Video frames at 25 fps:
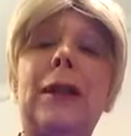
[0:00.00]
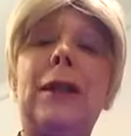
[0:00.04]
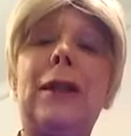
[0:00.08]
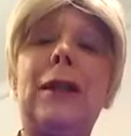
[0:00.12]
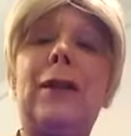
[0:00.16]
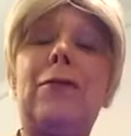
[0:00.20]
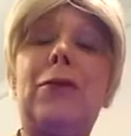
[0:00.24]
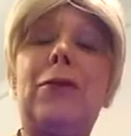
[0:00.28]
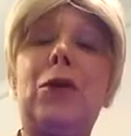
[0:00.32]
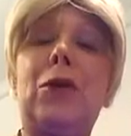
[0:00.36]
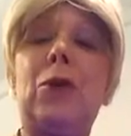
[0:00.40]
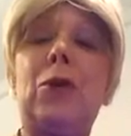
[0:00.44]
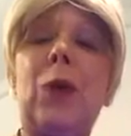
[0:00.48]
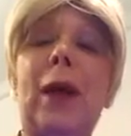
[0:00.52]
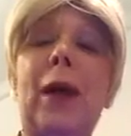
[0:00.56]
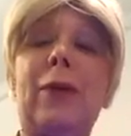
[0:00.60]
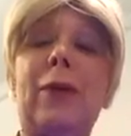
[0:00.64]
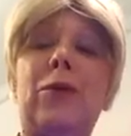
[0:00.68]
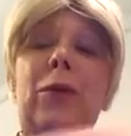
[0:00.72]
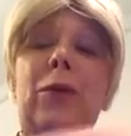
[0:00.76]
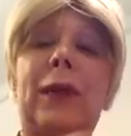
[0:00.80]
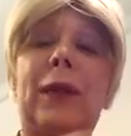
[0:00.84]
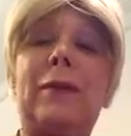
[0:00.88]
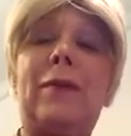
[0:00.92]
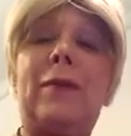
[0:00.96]
if you
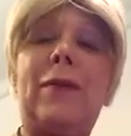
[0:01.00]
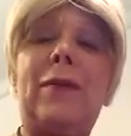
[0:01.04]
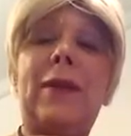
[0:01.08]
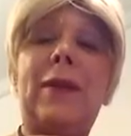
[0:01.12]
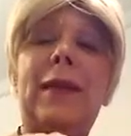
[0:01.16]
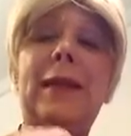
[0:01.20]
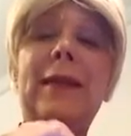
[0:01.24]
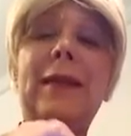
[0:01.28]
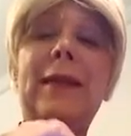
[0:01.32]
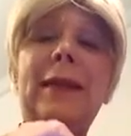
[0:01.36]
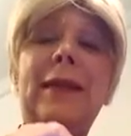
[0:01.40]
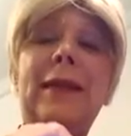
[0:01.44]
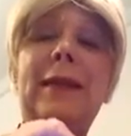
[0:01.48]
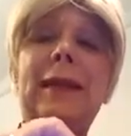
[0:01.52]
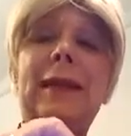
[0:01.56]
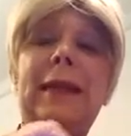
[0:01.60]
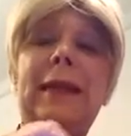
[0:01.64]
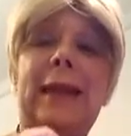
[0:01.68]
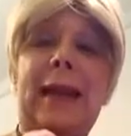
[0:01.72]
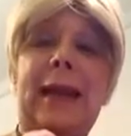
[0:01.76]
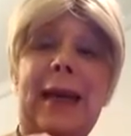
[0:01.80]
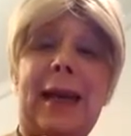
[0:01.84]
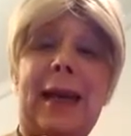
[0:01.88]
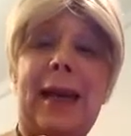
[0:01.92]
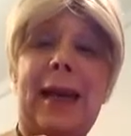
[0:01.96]
had written this
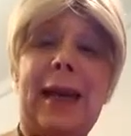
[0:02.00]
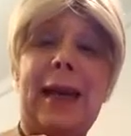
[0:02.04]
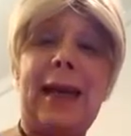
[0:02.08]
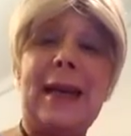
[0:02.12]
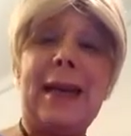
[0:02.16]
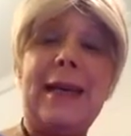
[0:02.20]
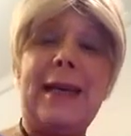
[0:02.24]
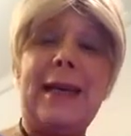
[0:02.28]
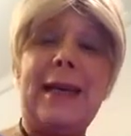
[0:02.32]
today?